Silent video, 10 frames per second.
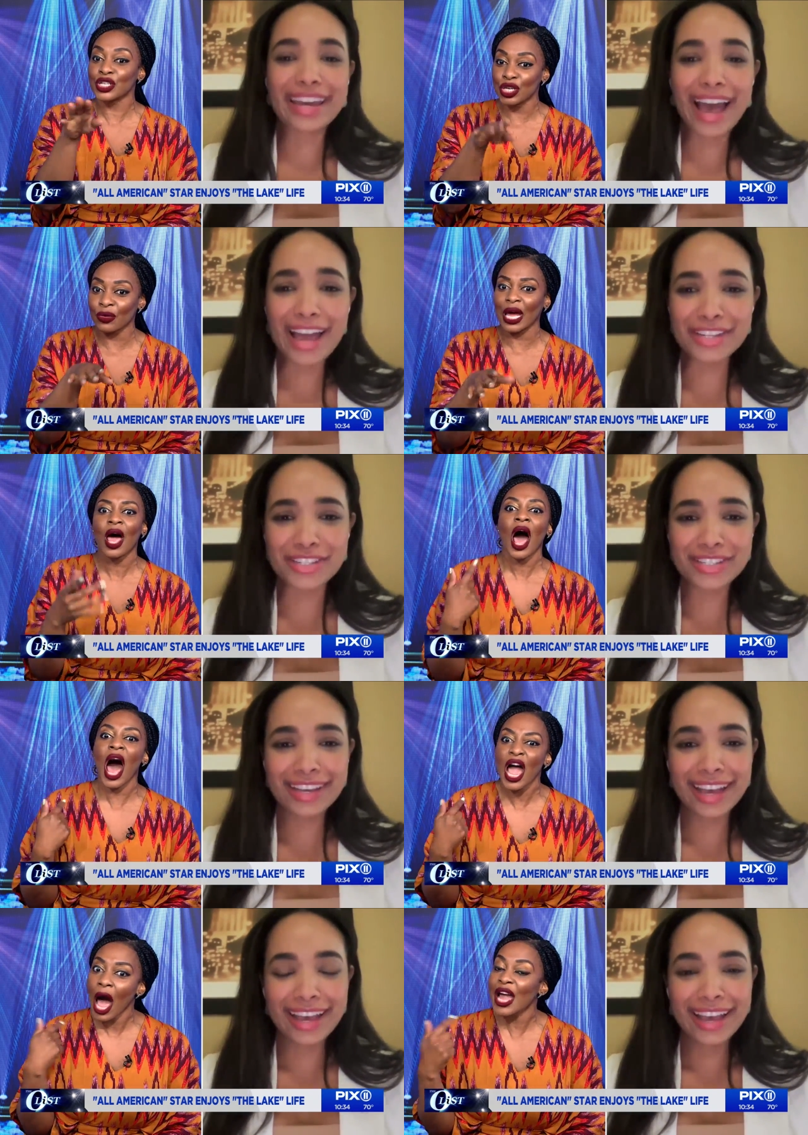Speaker 1: to know that.
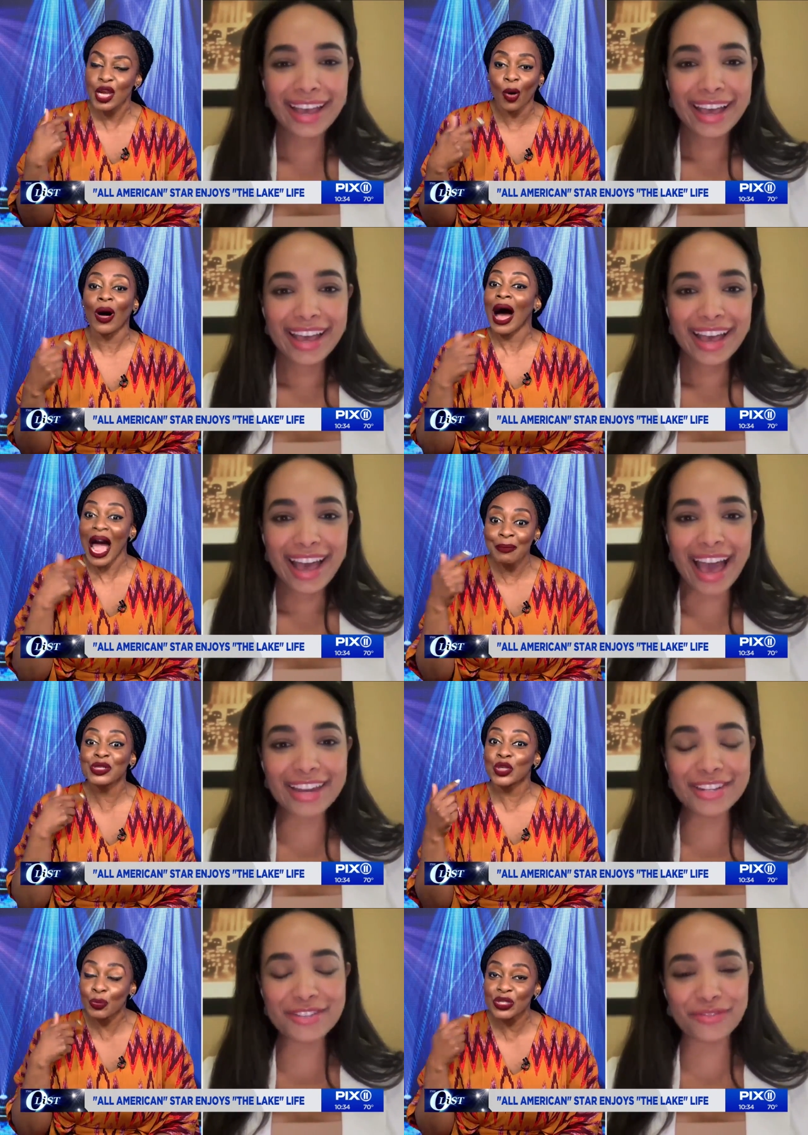I, I know. I'm a
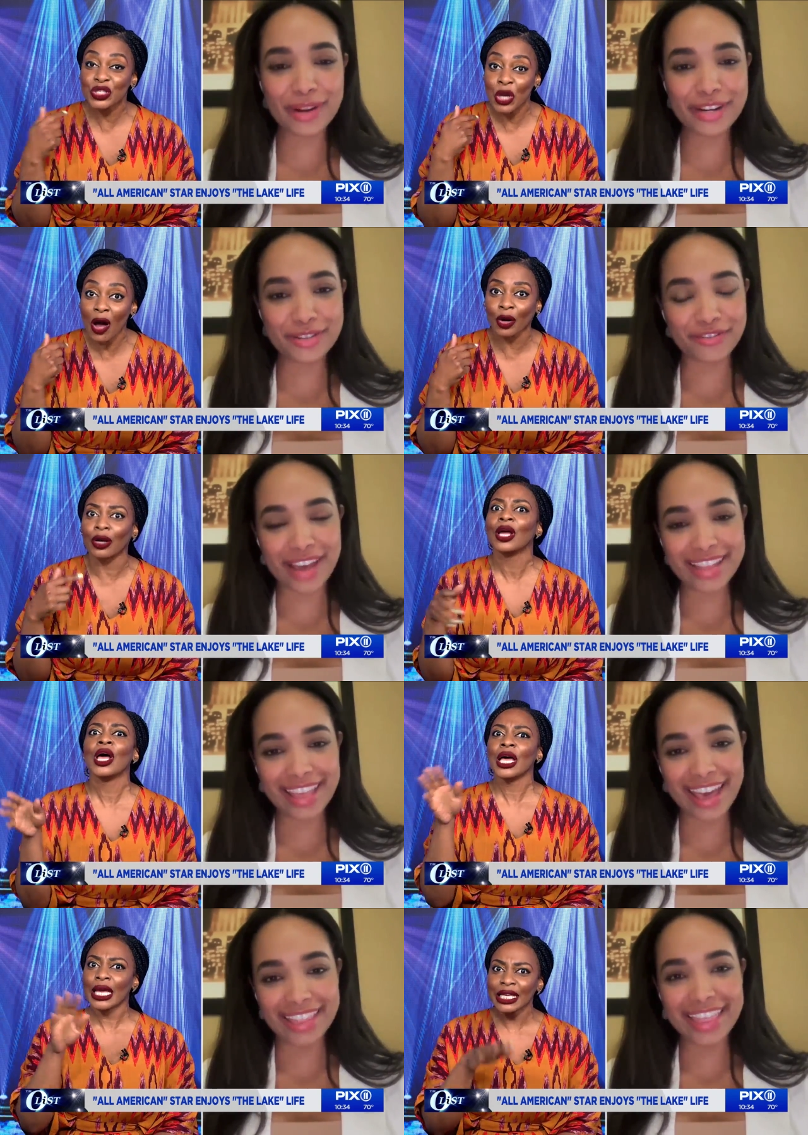How super did you, stalker. Where did you find
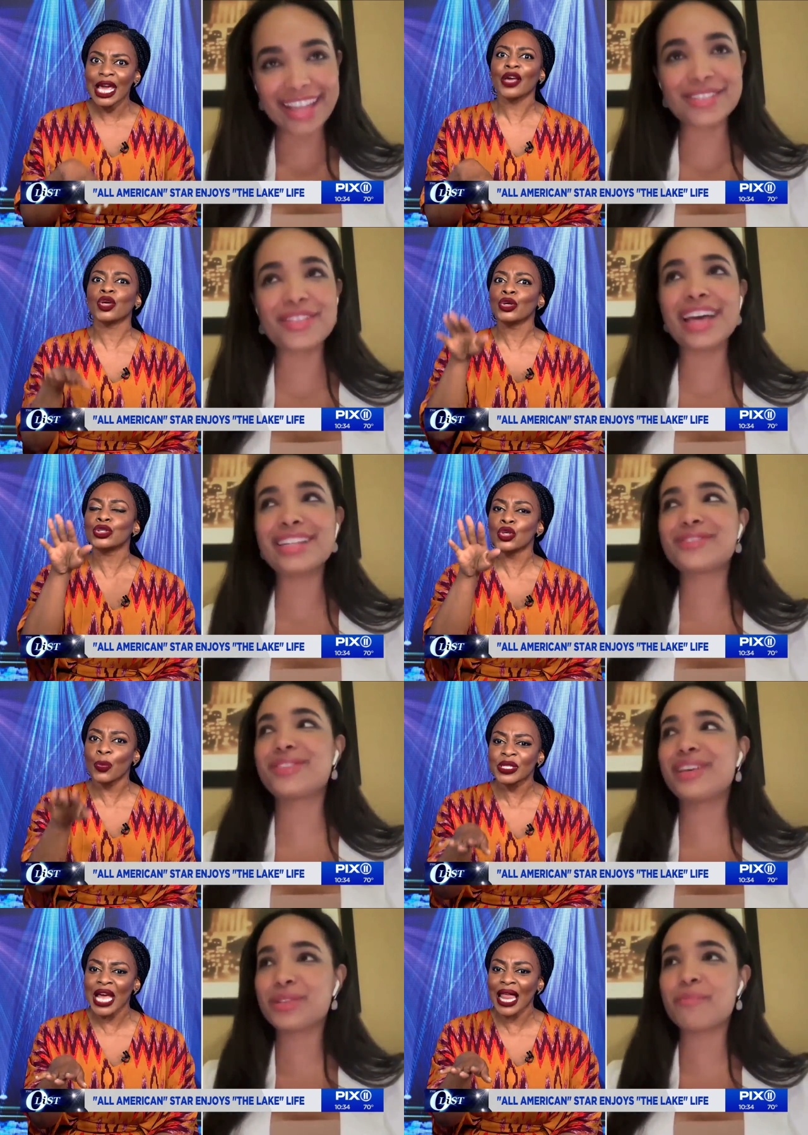that? Yeah, that's, you're a
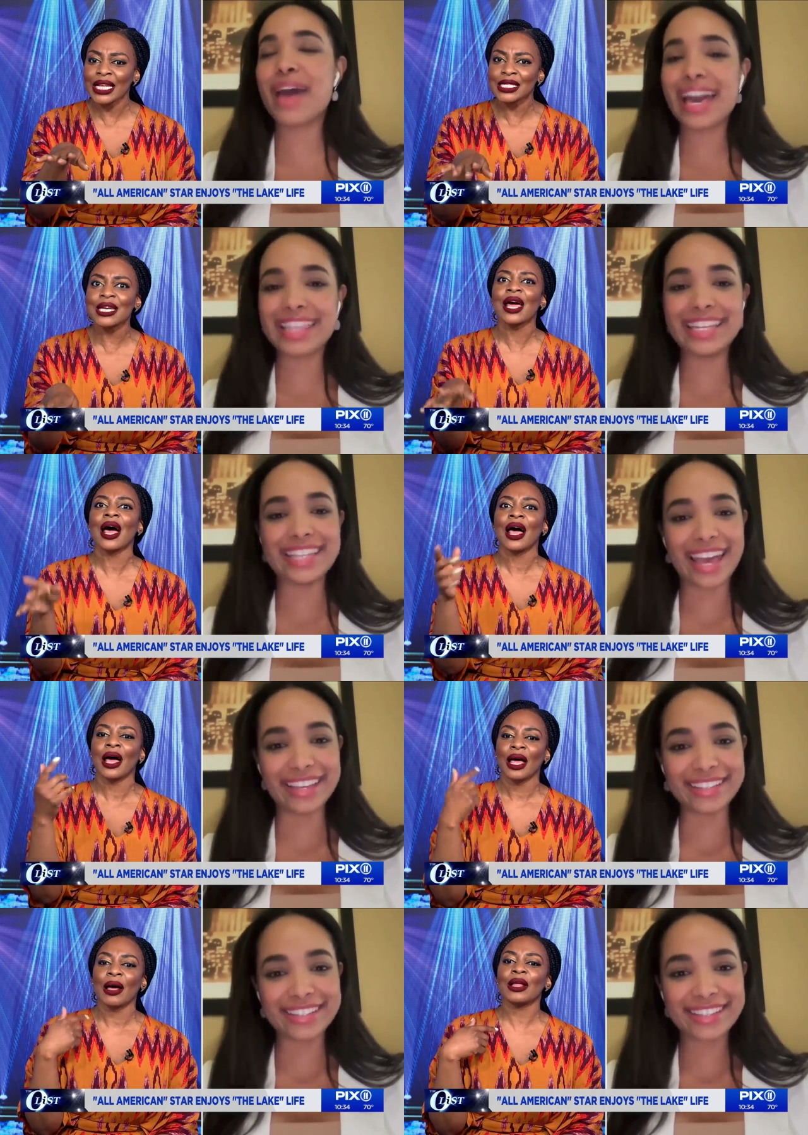super talented. Back in the
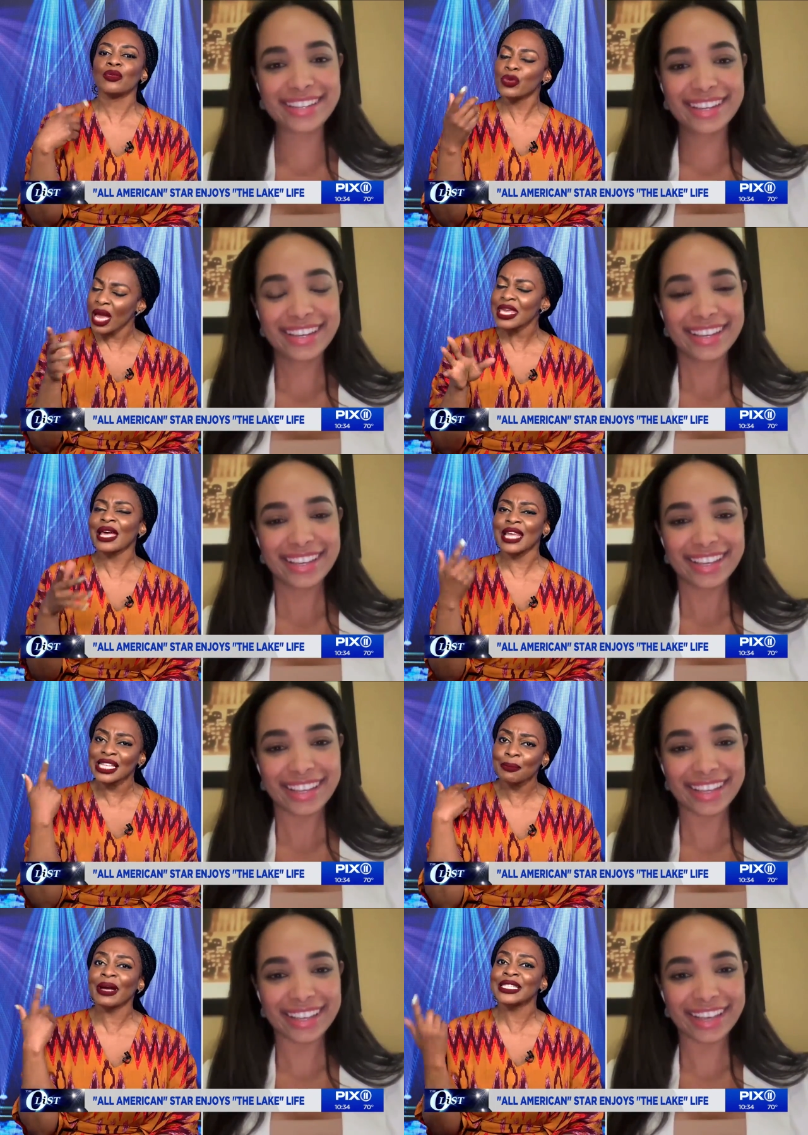days. Uh, yeah, yeah.
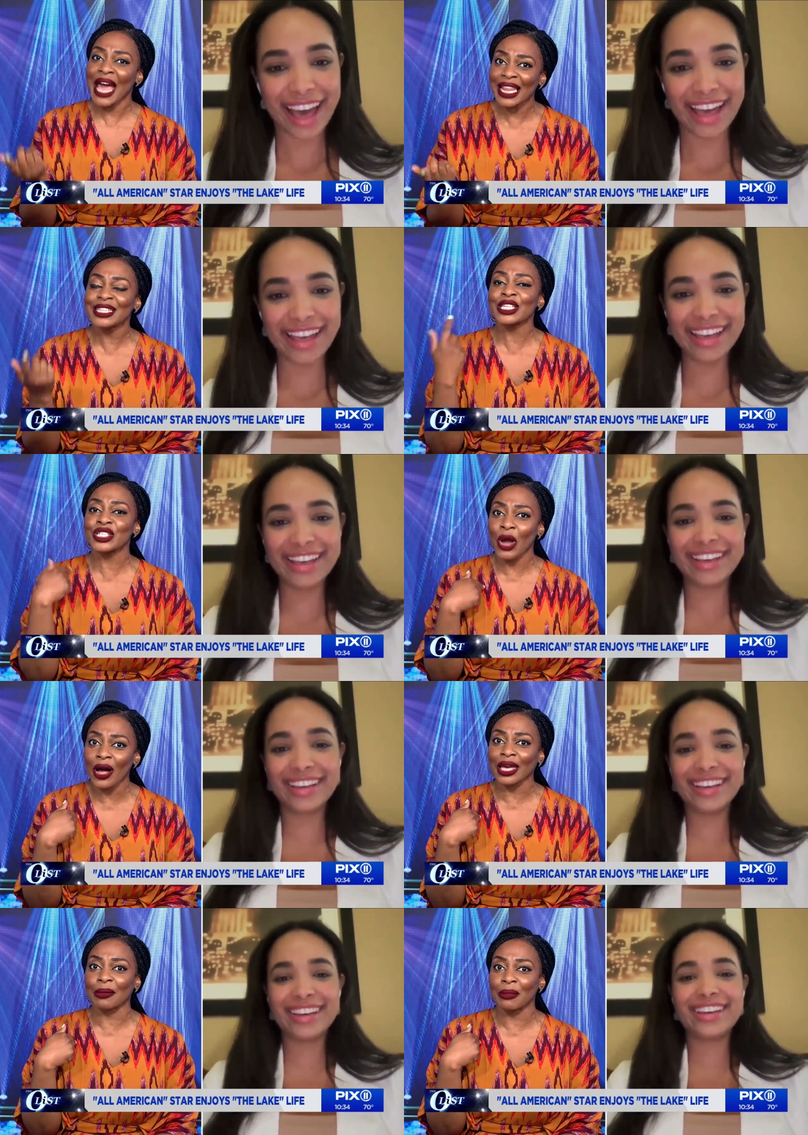That's my talent is stalking,